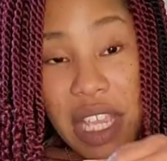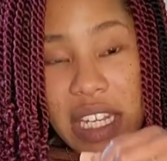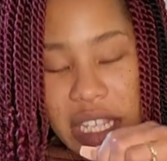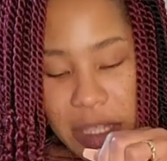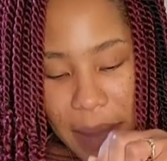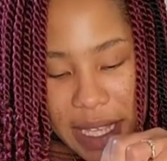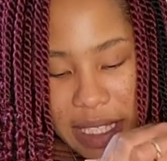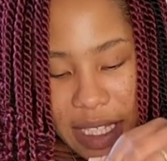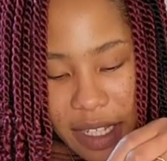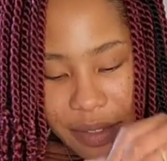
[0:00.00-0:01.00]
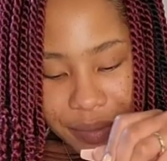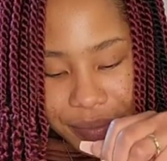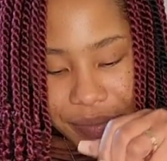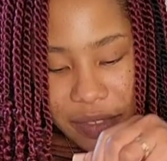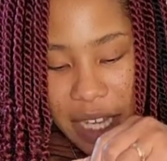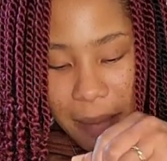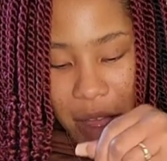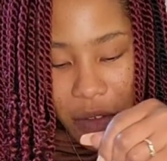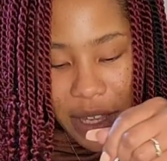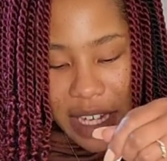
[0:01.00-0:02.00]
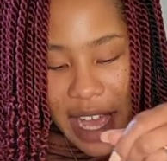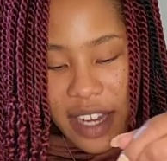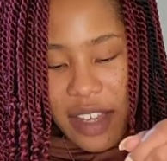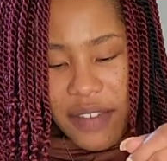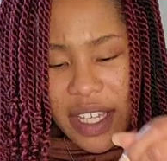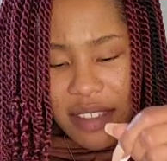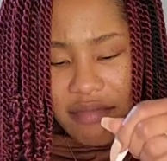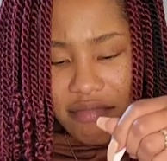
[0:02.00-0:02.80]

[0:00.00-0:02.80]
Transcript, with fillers: It is spicy though. Come on, get out of it.